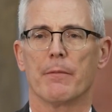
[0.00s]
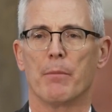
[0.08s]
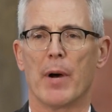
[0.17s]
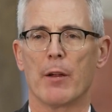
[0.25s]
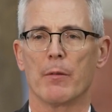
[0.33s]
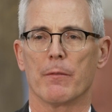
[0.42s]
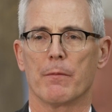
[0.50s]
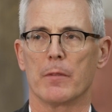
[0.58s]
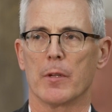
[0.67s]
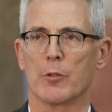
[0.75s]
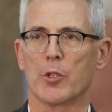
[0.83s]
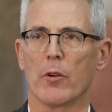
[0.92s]

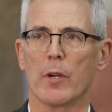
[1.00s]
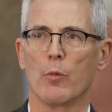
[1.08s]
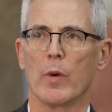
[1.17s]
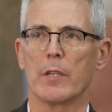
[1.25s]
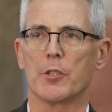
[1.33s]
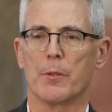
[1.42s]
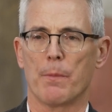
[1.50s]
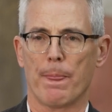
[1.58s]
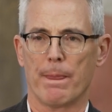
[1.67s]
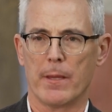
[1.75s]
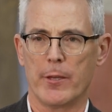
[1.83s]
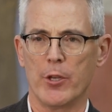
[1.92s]
during which
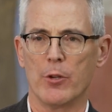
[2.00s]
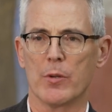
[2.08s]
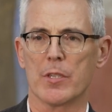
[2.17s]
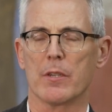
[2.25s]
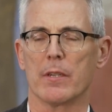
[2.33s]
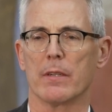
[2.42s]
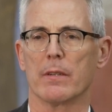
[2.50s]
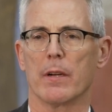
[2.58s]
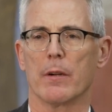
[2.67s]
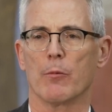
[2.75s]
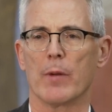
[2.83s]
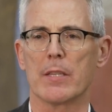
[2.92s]
you as a
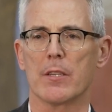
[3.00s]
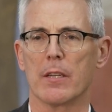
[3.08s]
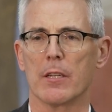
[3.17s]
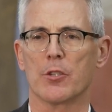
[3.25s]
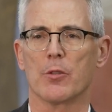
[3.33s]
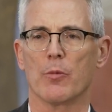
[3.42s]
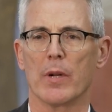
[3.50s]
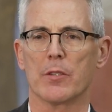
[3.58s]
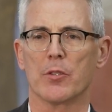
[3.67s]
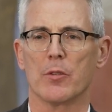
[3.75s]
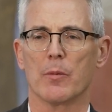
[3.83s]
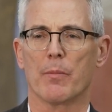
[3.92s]
residential
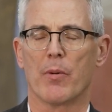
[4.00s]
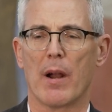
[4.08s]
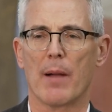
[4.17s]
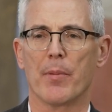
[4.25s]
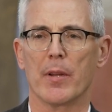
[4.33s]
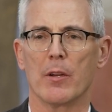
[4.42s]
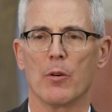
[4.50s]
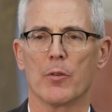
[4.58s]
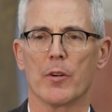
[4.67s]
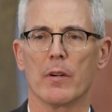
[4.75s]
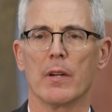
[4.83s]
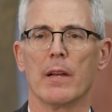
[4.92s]
rental property
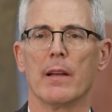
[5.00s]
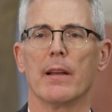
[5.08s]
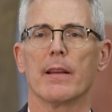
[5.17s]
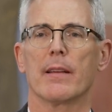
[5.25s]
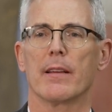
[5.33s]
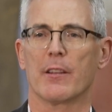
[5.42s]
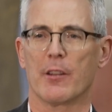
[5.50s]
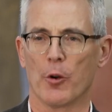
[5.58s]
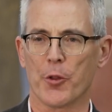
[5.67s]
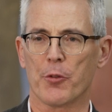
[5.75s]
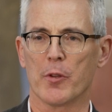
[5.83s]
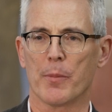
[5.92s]
owner can
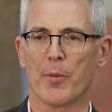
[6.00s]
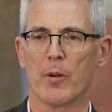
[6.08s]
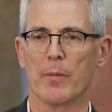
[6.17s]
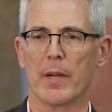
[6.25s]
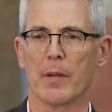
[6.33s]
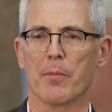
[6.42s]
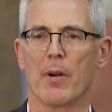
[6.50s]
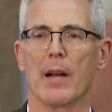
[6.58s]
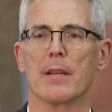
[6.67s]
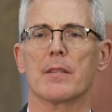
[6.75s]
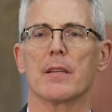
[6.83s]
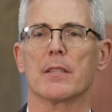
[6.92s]
go through the permitting
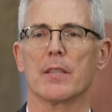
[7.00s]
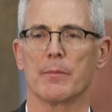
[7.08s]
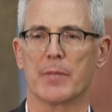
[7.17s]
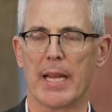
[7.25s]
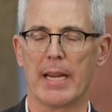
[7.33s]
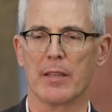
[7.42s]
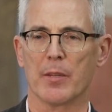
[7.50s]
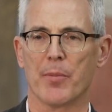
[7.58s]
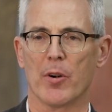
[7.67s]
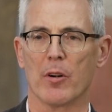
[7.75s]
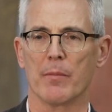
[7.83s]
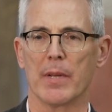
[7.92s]
process, obtain the
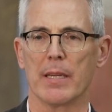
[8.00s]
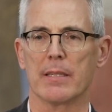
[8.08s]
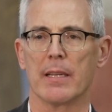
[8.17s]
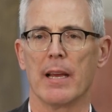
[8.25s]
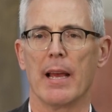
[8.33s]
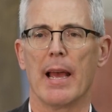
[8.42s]
permit,